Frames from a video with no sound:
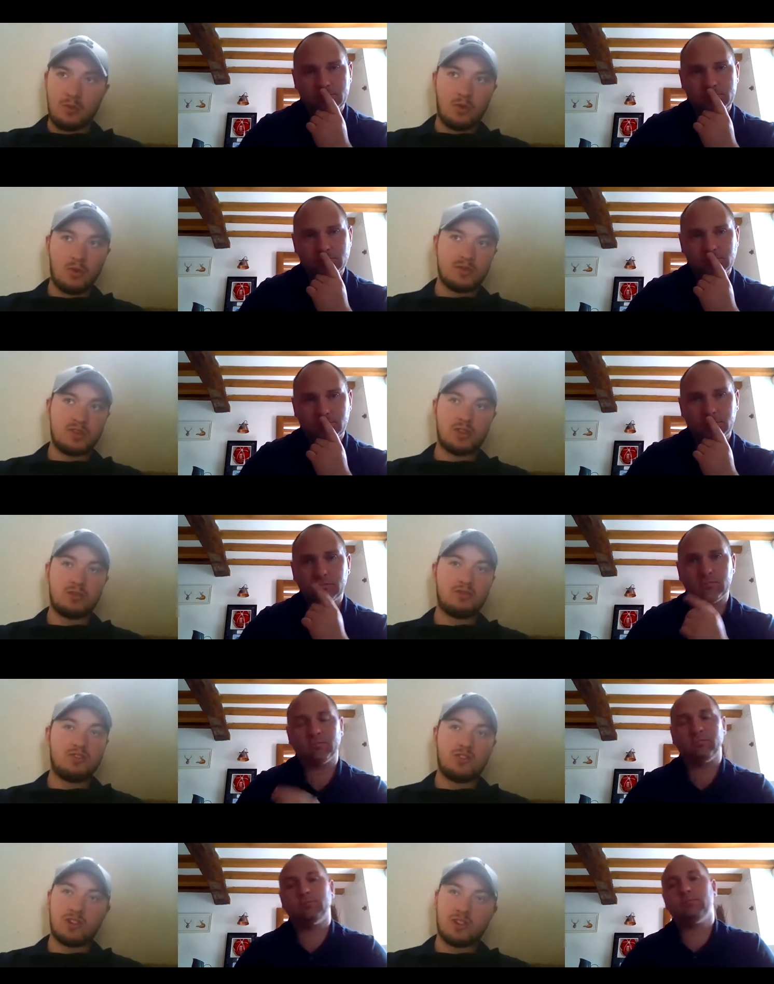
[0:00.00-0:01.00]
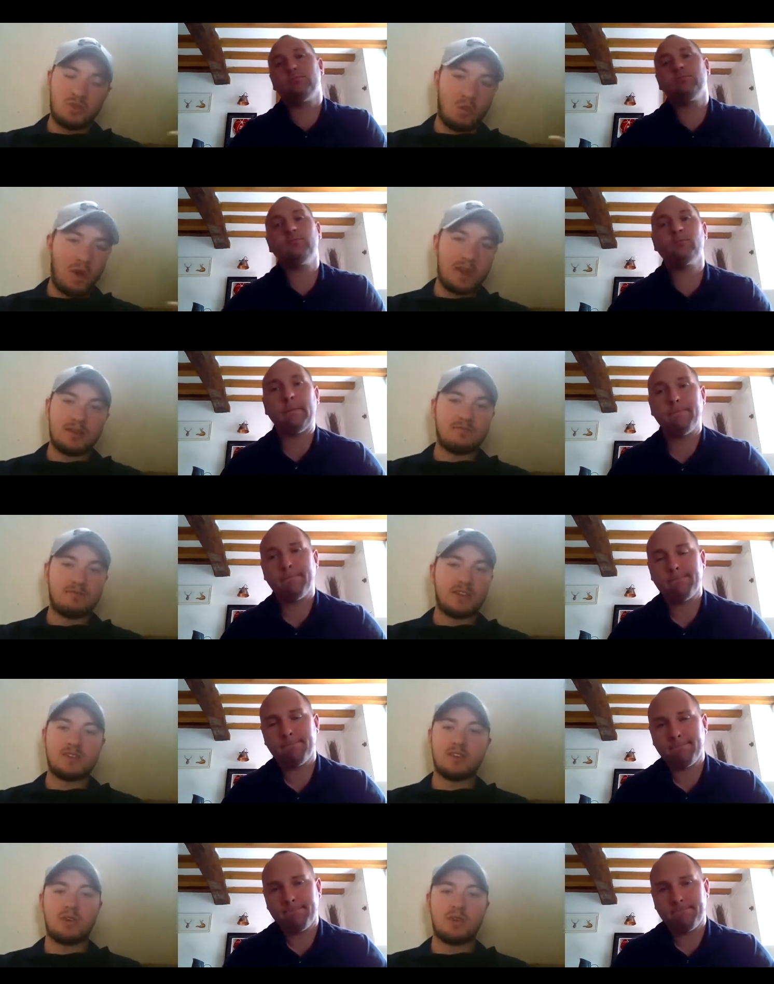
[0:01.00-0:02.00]
Speaker 1: boards should just wait
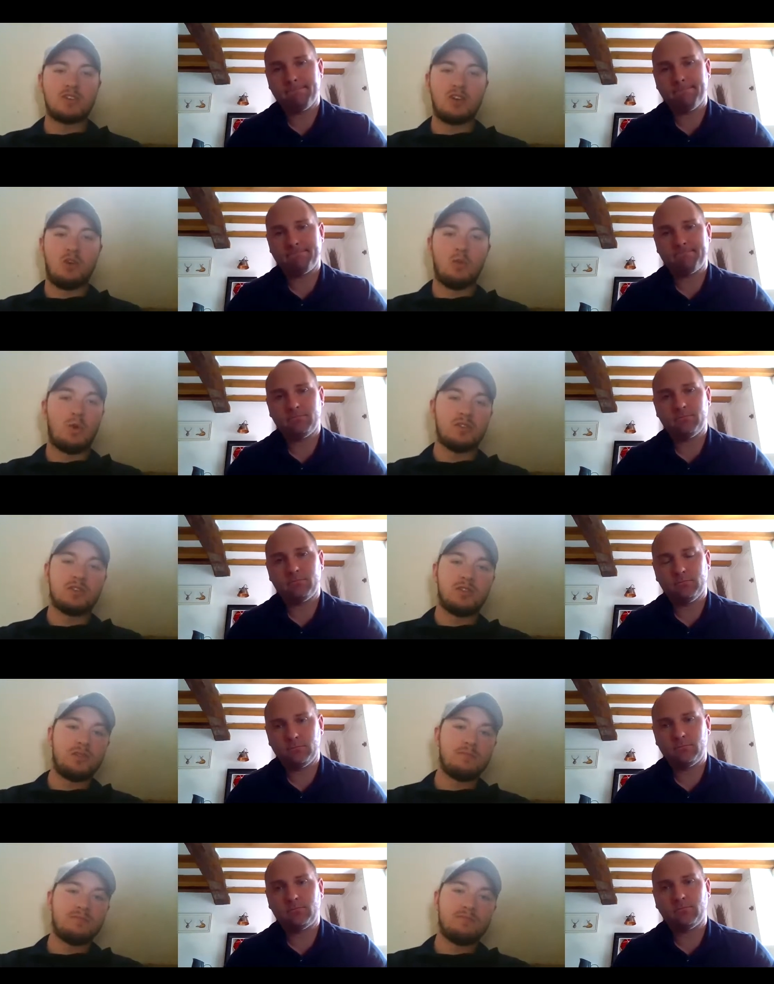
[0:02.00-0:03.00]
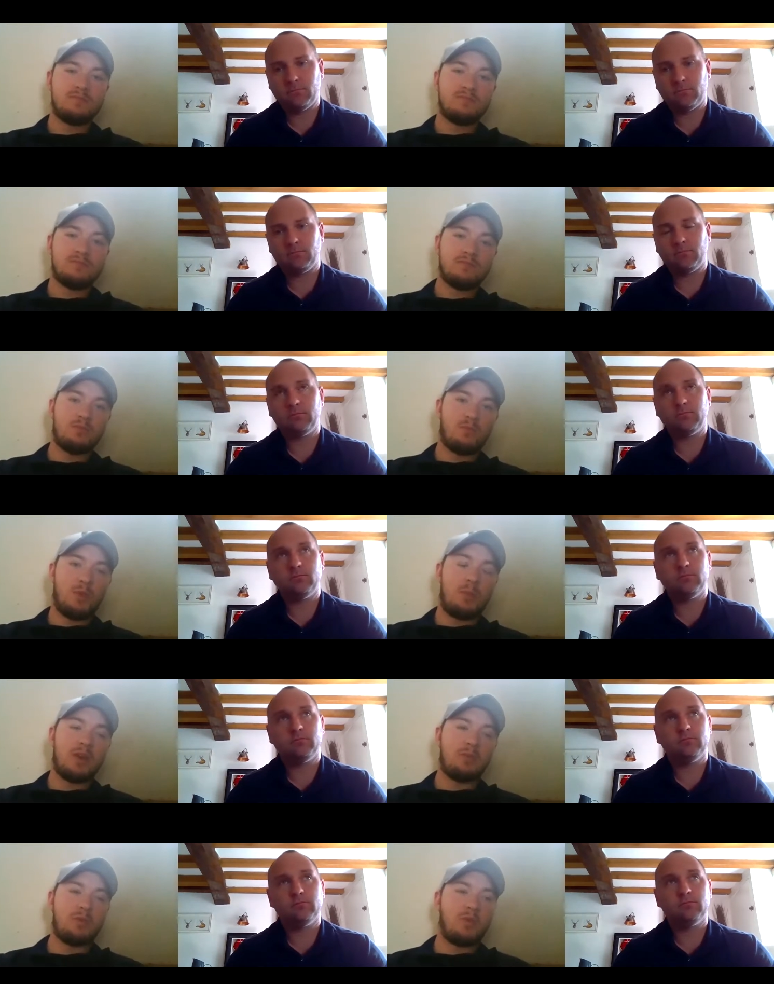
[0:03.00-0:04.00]
until they're told what to do when
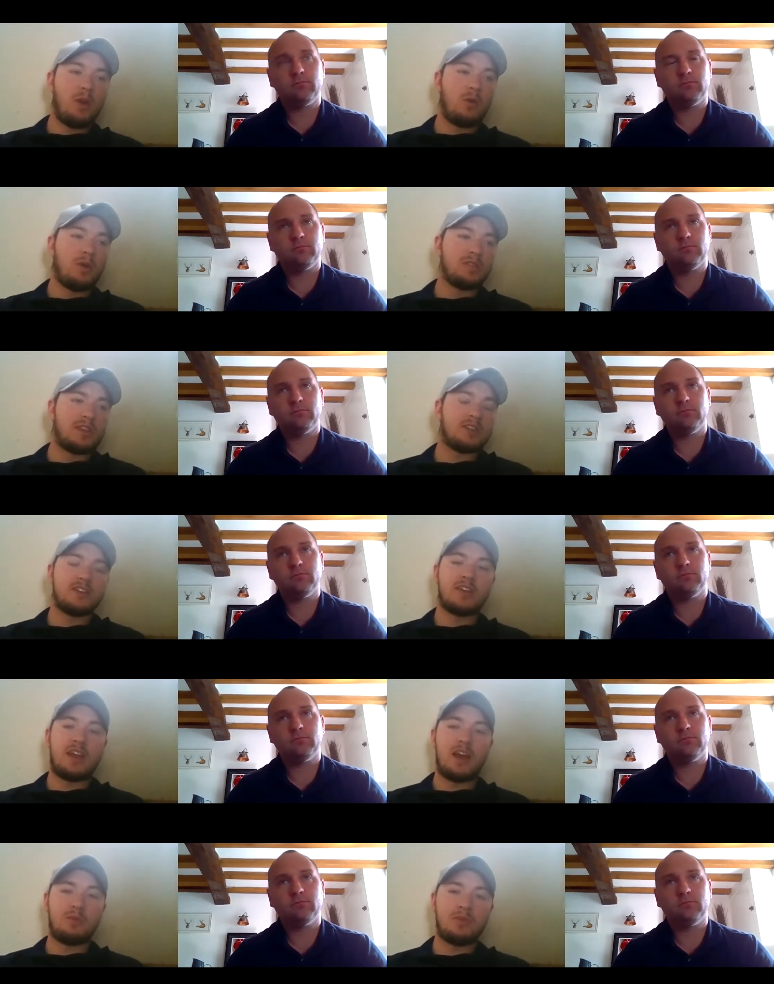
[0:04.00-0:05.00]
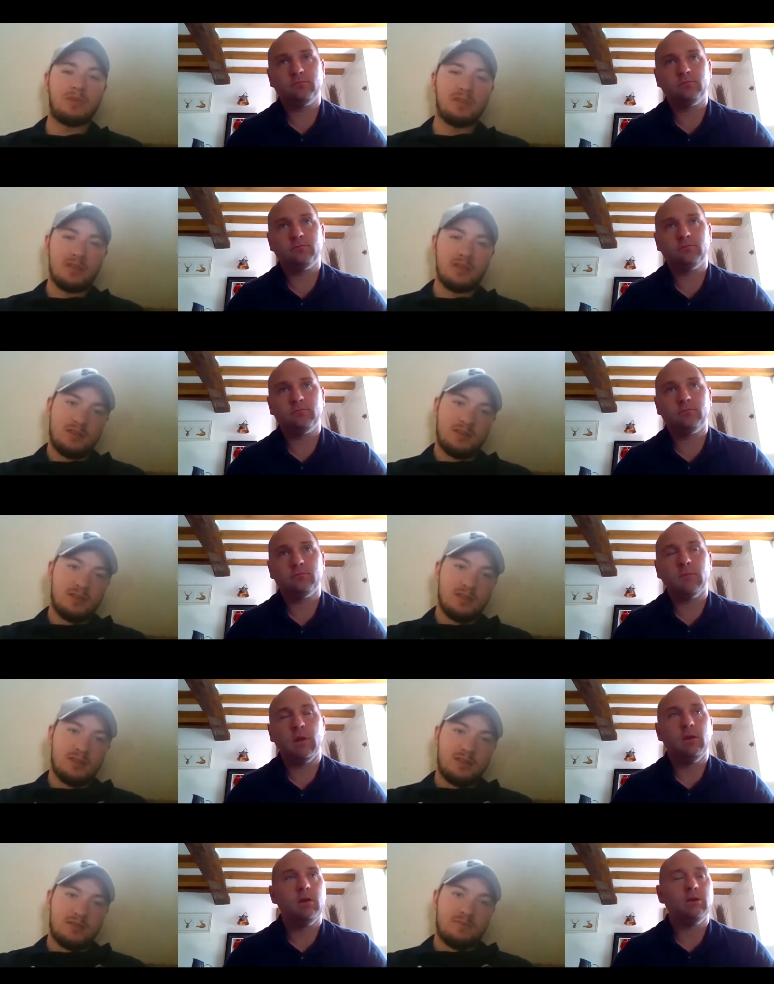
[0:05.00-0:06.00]
people know what's actually going to happen.
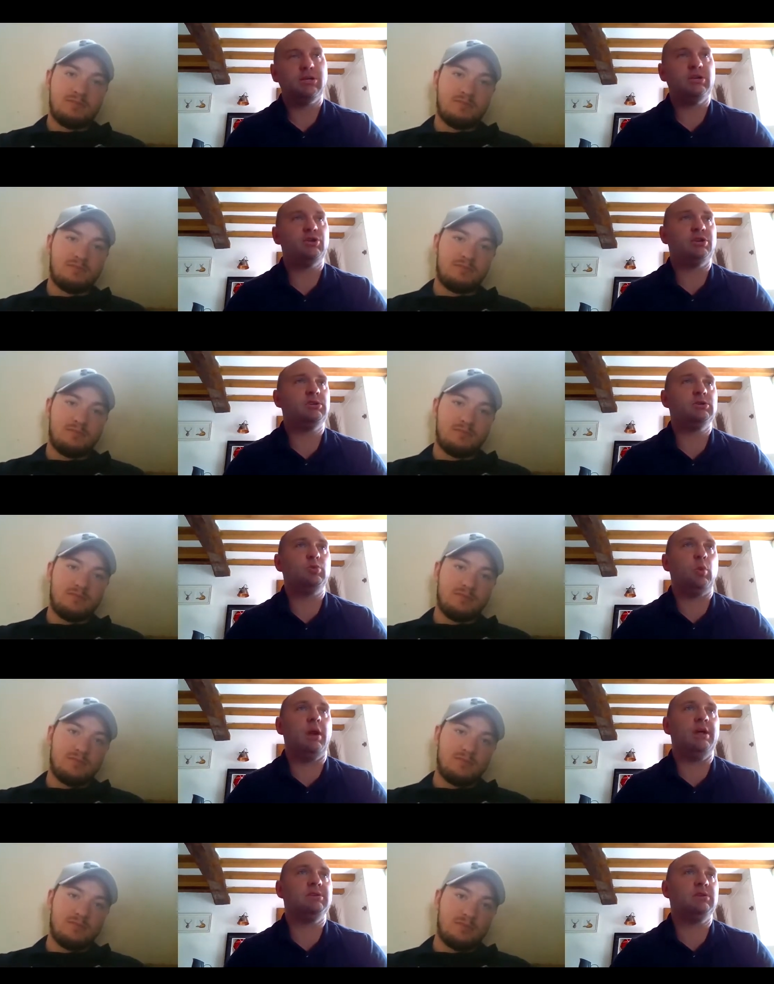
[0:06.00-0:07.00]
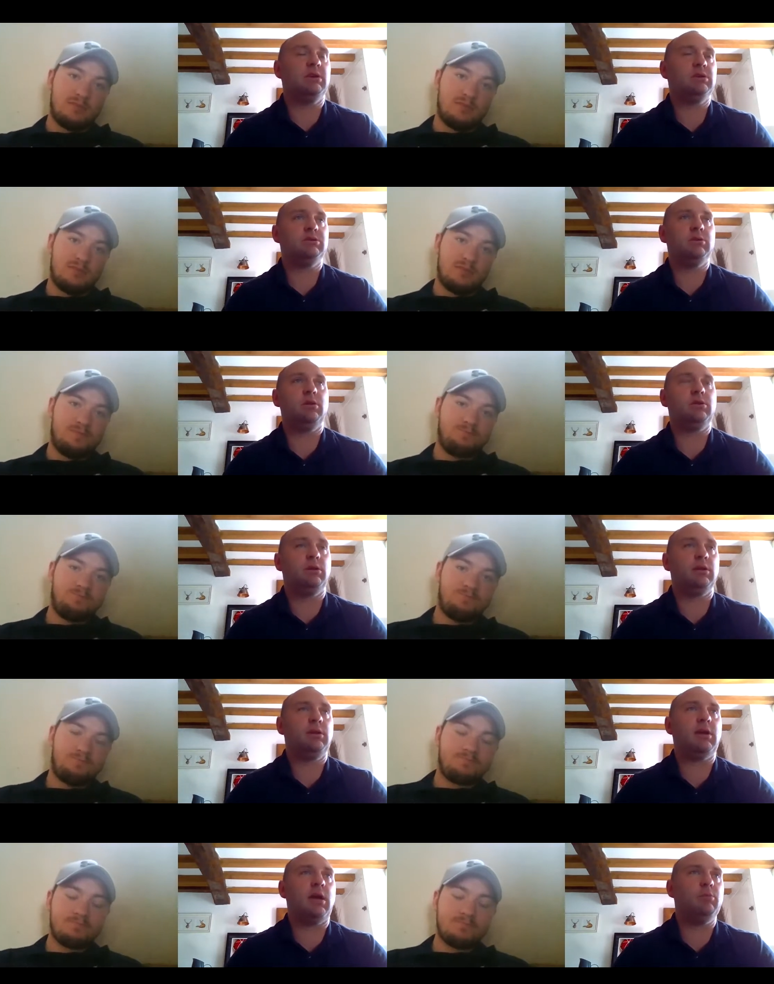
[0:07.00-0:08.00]
Speaker 2: It's interesting as well, isn't it? Because another thing
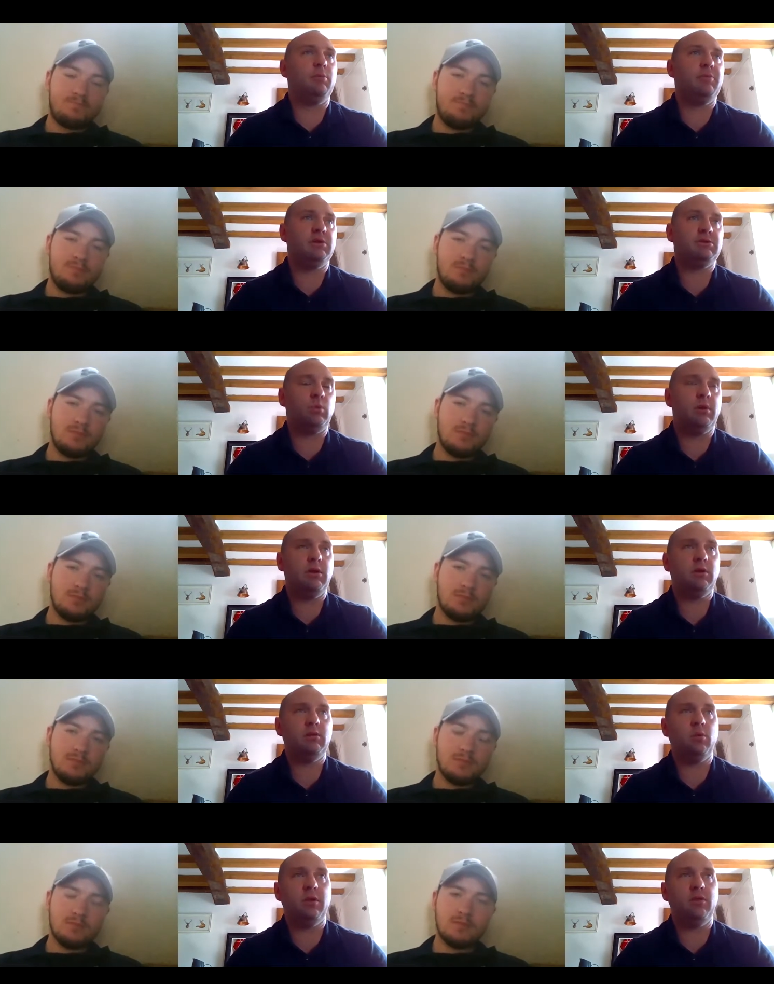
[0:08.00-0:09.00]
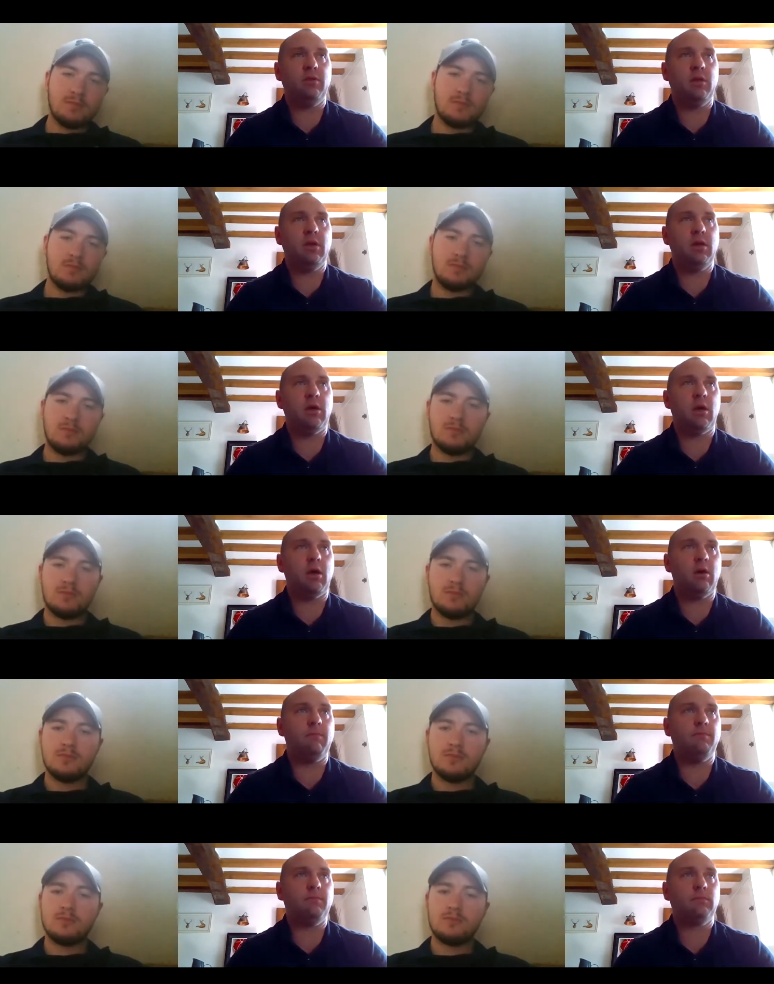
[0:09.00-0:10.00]
that came up this week with the
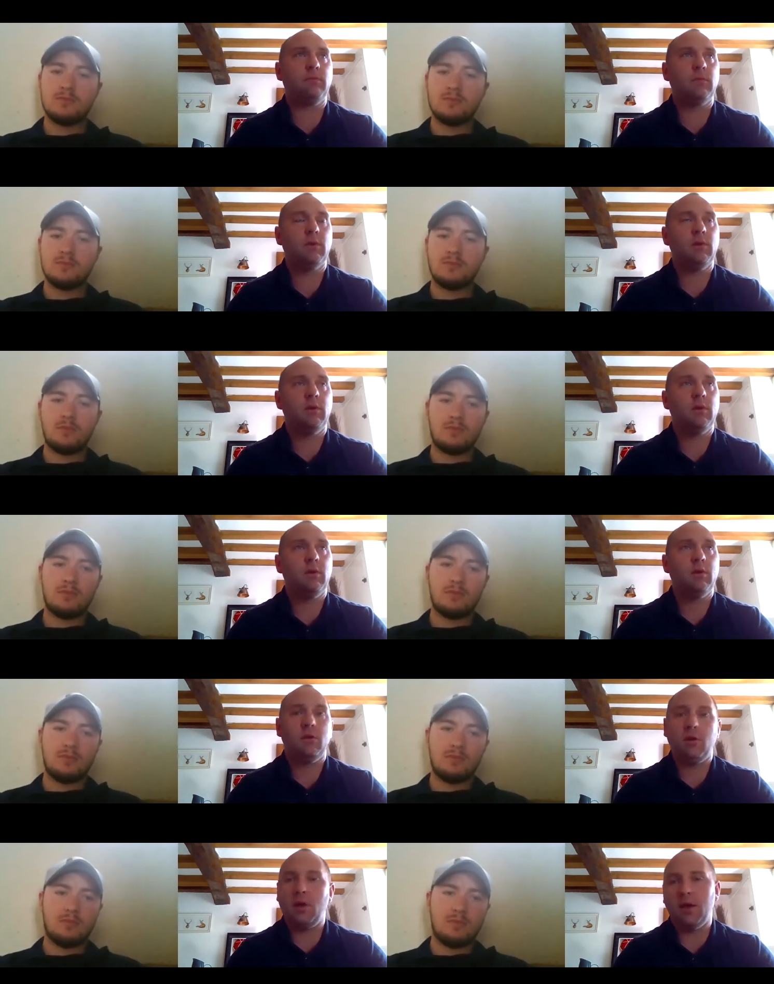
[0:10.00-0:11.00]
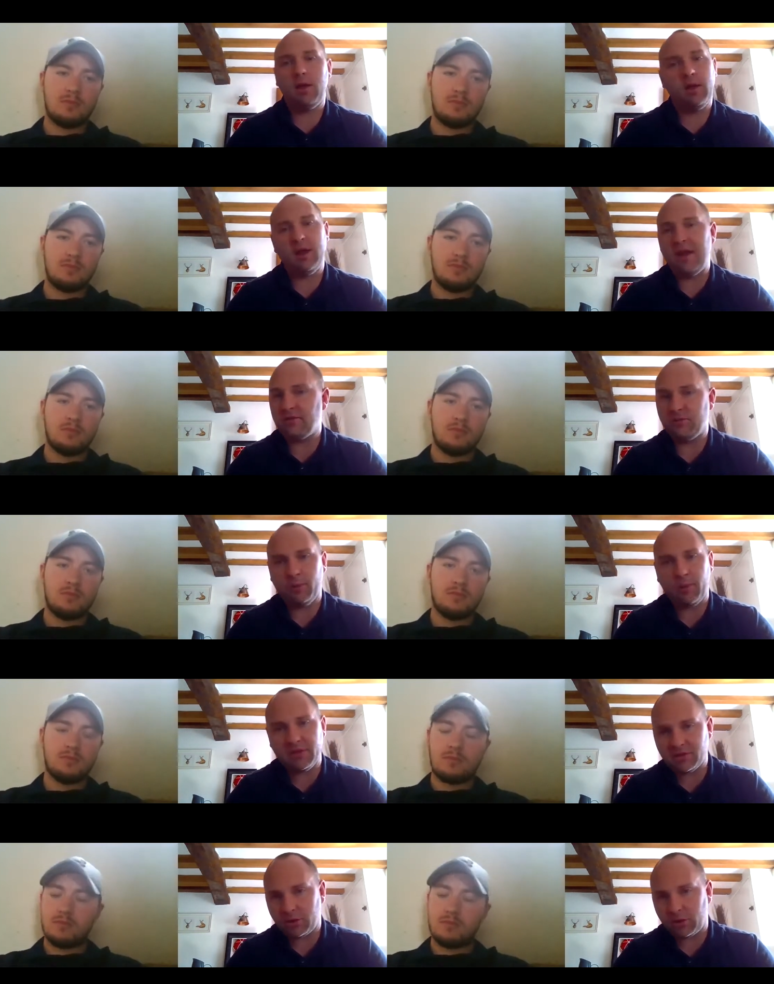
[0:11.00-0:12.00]
um, inevitably when there's a